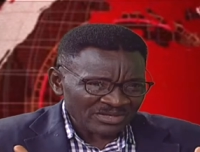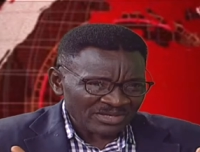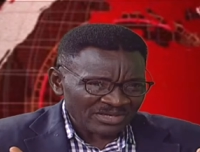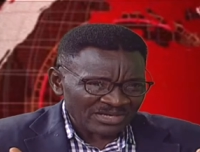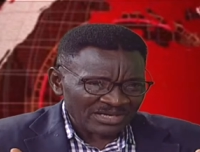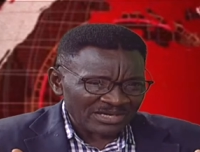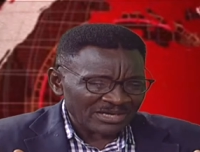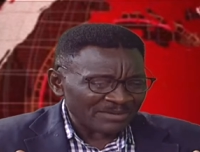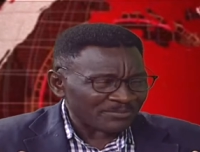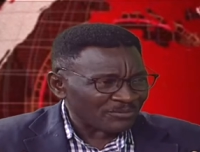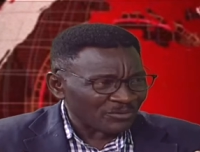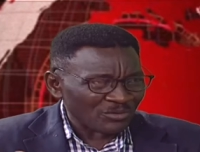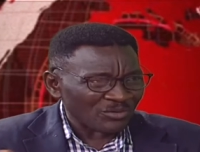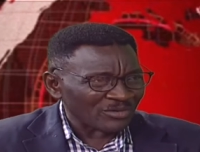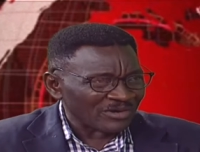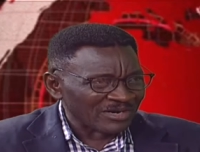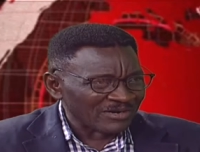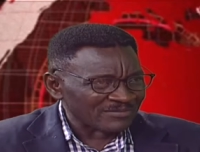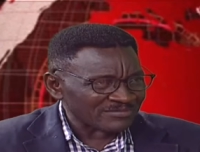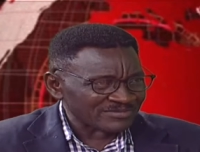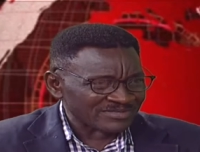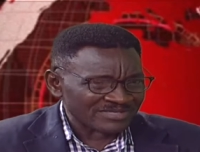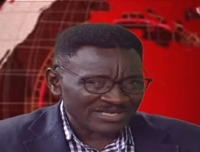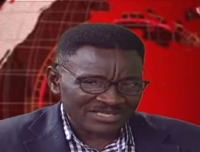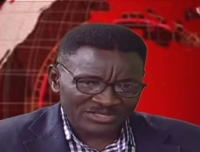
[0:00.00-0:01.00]
uh,
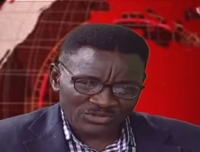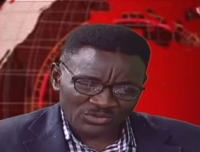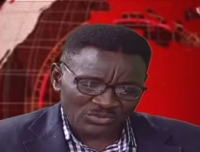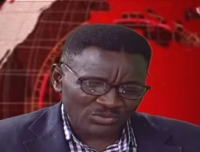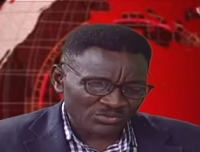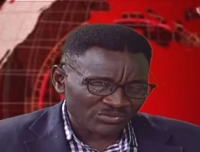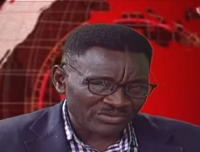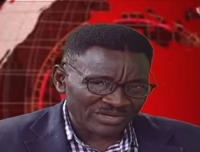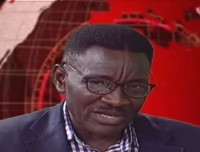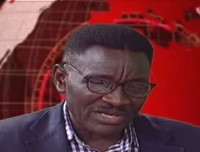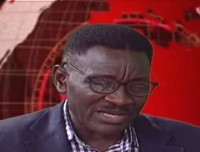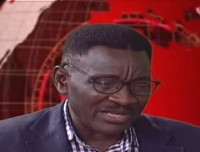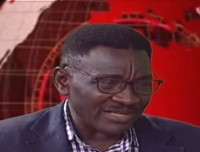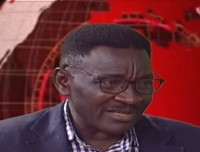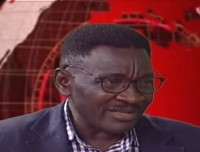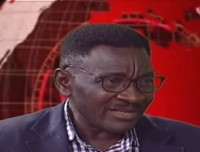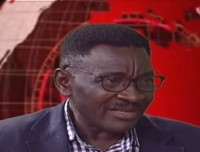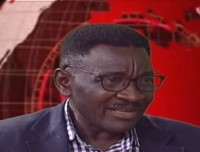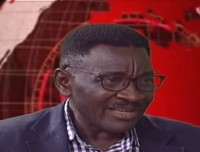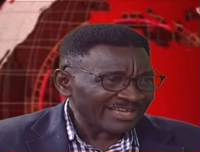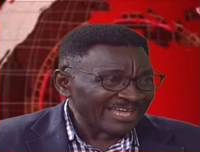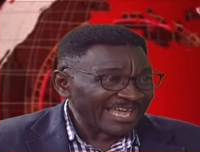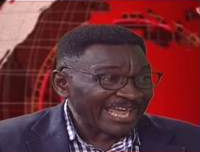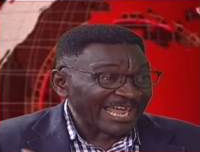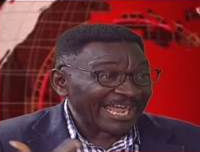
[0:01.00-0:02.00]
programs that could really
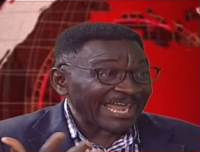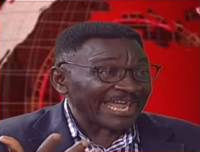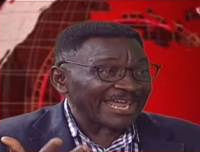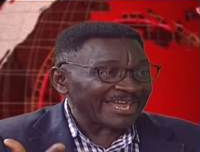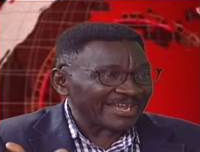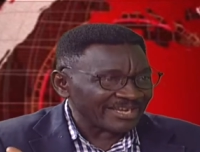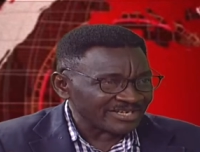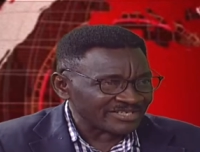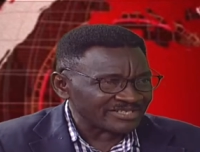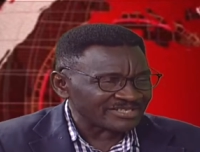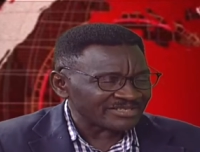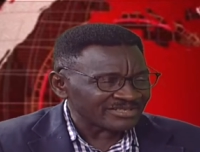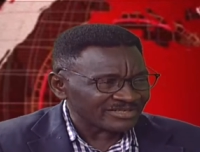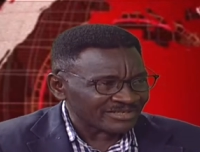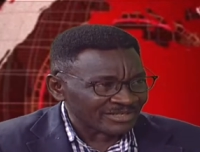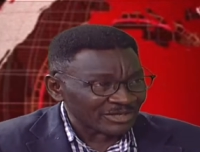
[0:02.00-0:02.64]
aid